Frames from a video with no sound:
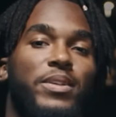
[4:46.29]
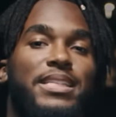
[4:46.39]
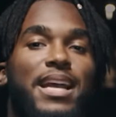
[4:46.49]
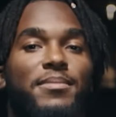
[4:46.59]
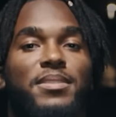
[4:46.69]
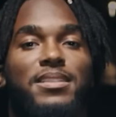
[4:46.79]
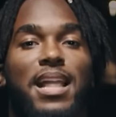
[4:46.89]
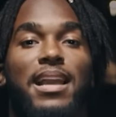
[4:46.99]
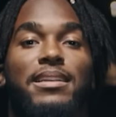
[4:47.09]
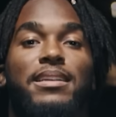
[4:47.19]
3 times as
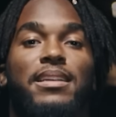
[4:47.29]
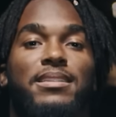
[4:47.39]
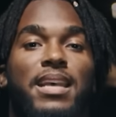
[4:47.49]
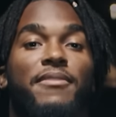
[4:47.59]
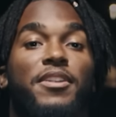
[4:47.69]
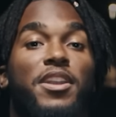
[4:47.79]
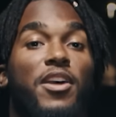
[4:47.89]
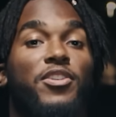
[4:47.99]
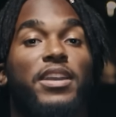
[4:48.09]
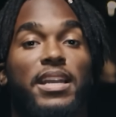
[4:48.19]
likely to have
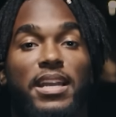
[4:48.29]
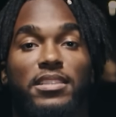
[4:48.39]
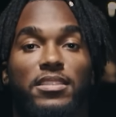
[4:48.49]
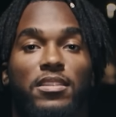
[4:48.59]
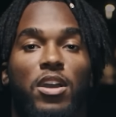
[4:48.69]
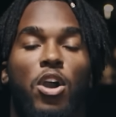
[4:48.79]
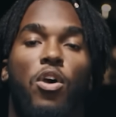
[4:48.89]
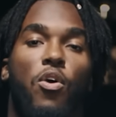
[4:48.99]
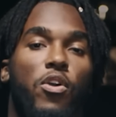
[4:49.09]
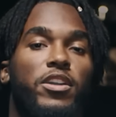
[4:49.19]
another concussion
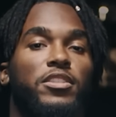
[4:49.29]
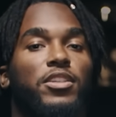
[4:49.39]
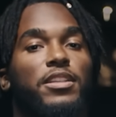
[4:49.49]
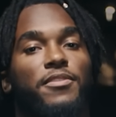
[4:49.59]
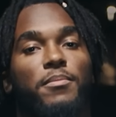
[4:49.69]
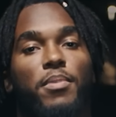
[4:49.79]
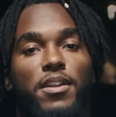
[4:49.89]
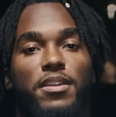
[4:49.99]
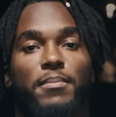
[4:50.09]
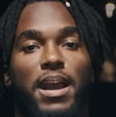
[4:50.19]
or injure a different
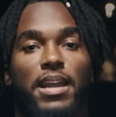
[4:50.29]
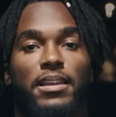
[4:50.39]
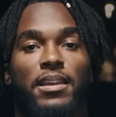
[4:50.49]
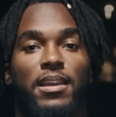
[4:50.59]
part of your body.